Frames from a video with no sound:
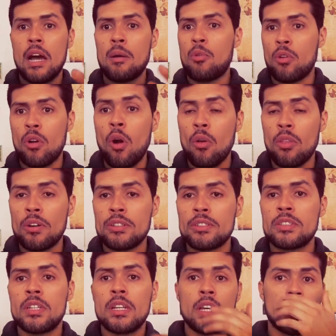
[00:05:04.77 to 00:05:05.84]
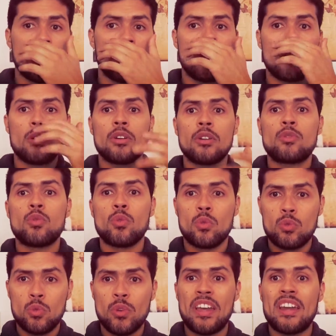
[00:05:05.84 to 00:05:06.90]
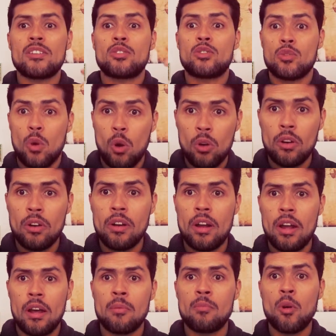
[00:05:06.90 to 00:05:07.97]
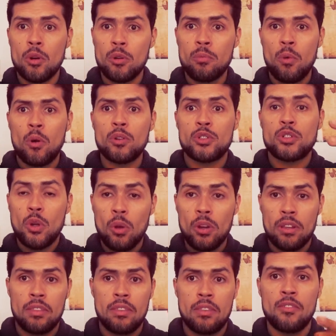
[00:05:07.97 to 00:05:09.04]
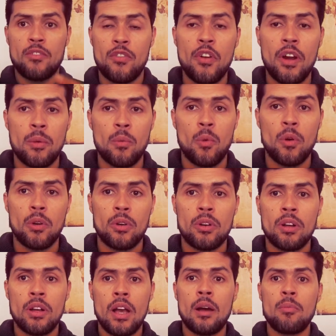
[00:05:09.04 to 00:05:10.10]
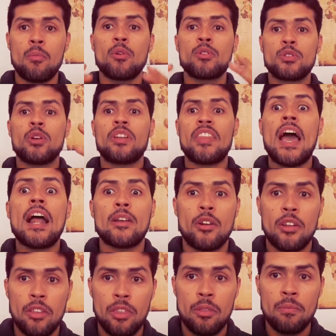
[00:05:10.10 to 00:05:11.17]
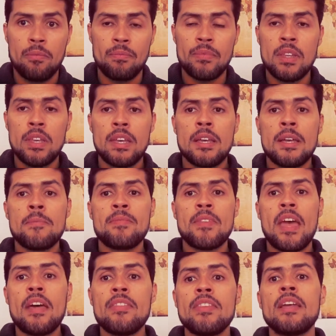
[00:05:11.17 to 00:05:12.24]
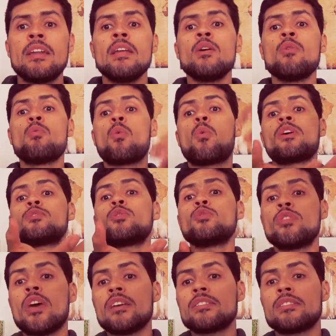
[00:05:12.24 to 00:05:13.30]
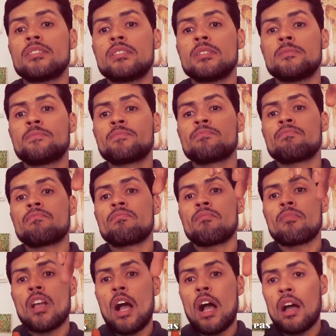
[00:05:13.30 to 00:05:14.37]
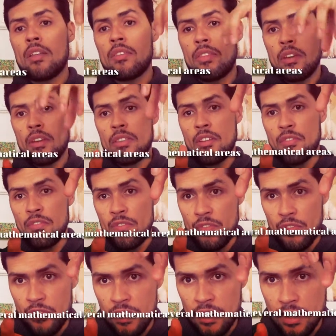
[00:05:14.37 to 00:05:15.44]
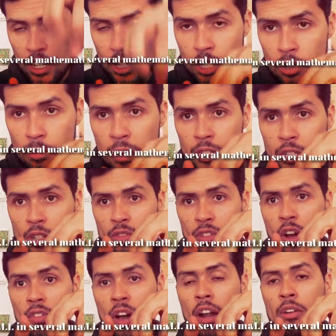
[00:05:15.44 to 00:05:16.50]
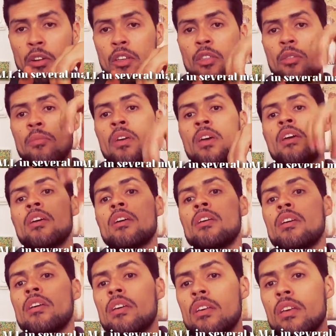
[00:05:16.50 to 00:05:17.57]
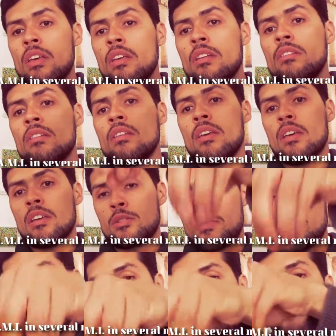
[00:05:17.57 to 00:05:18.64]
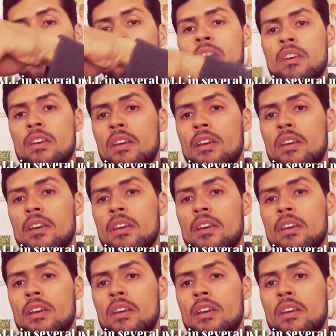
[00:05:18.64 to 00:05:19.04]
among others, in order to get a stronger, a more solid framework, a more solid algorithm. And then we want to test the initial version of algorithm in specific